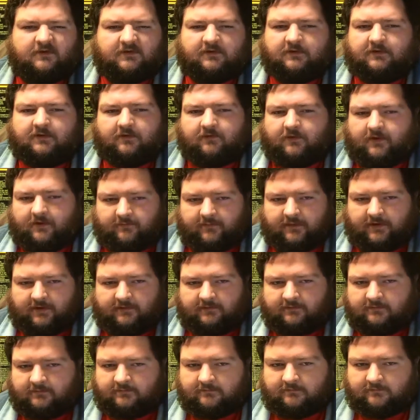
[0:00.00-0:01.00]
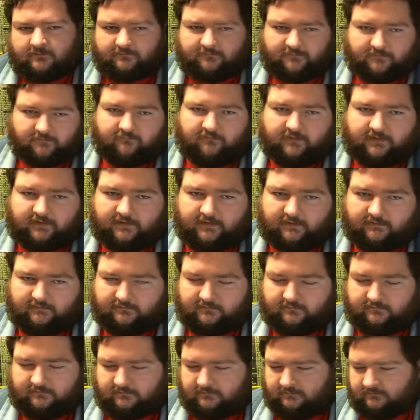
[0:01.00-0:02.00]
You know what I mean? Krypton
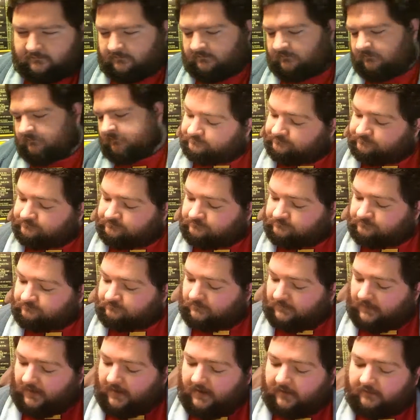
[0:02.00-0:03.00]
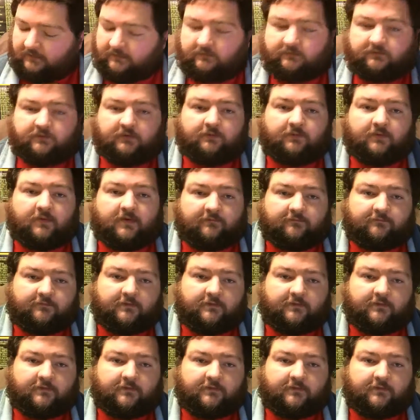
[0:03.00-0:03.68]
radiation. How does Superman